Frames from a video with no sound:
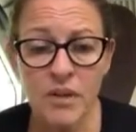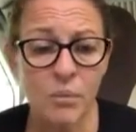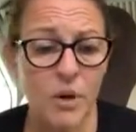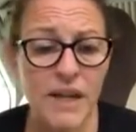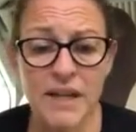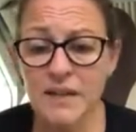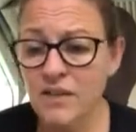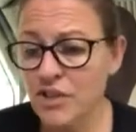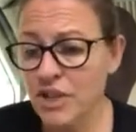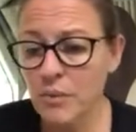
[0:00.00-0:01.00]
And what he
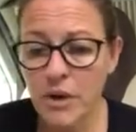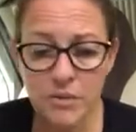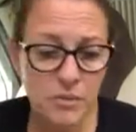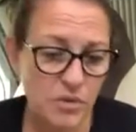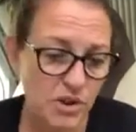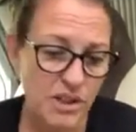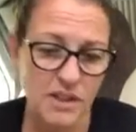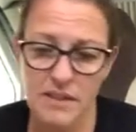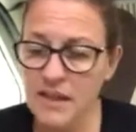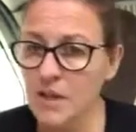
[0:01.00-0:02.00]
does, she won't, and what she
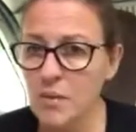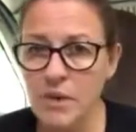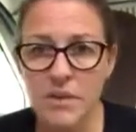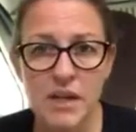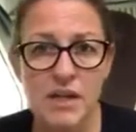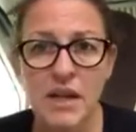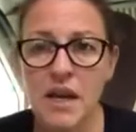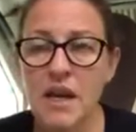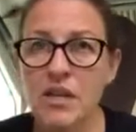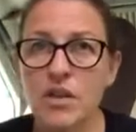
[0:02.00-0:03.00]
does, he won't. And
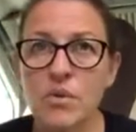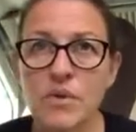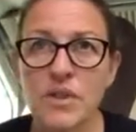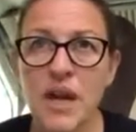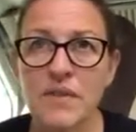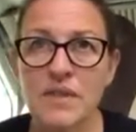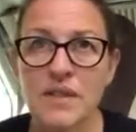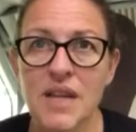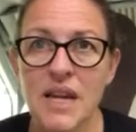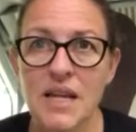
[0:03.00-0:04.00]
you also have to
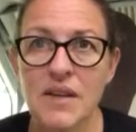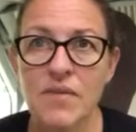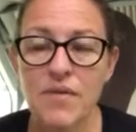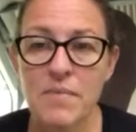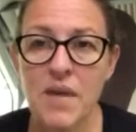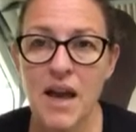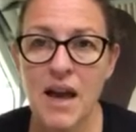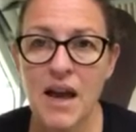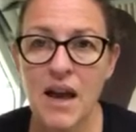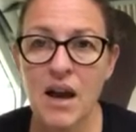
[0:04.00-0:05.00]
take from
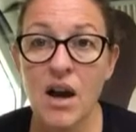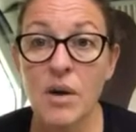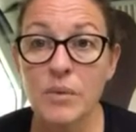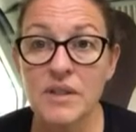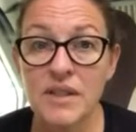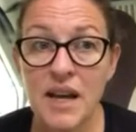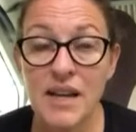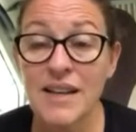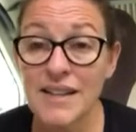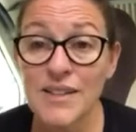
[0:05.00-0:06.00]
that, I would
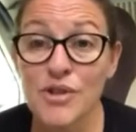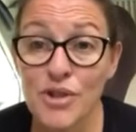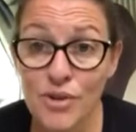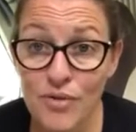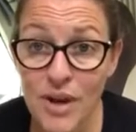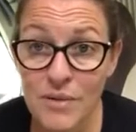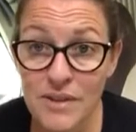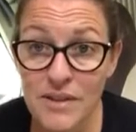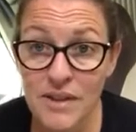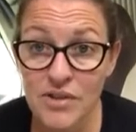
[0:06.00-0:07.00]
say, listen to your own
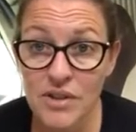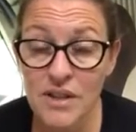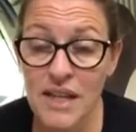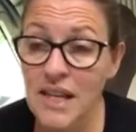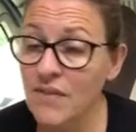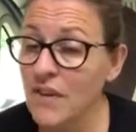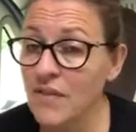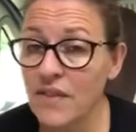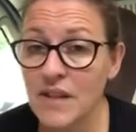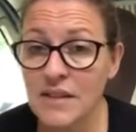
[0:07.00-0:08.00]
surgeon, even
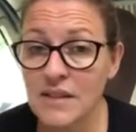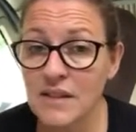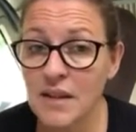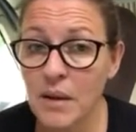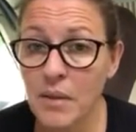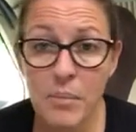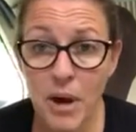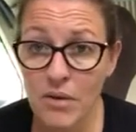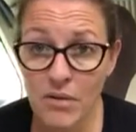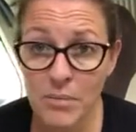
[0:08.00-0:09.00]
if it's the
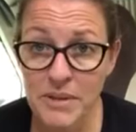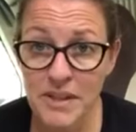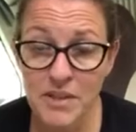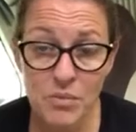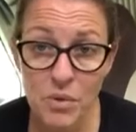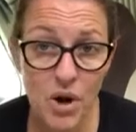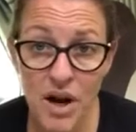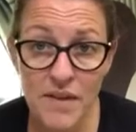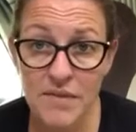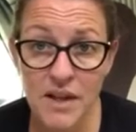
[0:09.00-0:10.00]
polar opposite to what
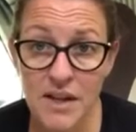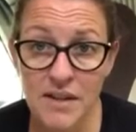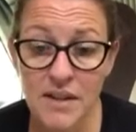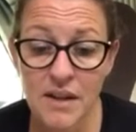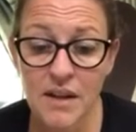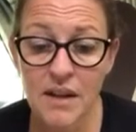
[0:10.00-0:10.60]
I've done.